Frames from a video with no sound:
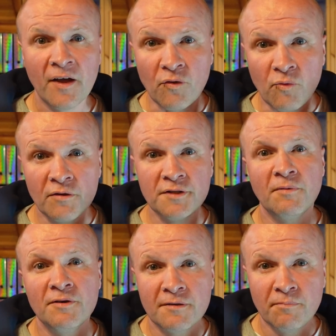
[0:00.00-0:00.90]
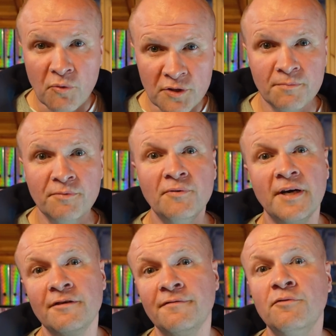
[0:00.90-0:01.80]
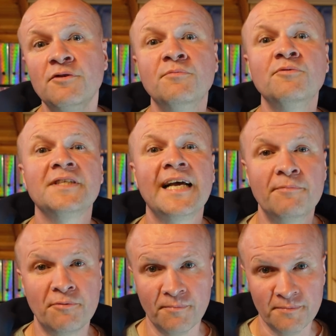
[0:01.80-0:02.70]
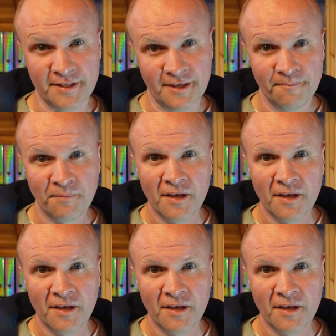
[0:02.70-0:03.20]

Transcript: the world's most portable and affordable teleprompter.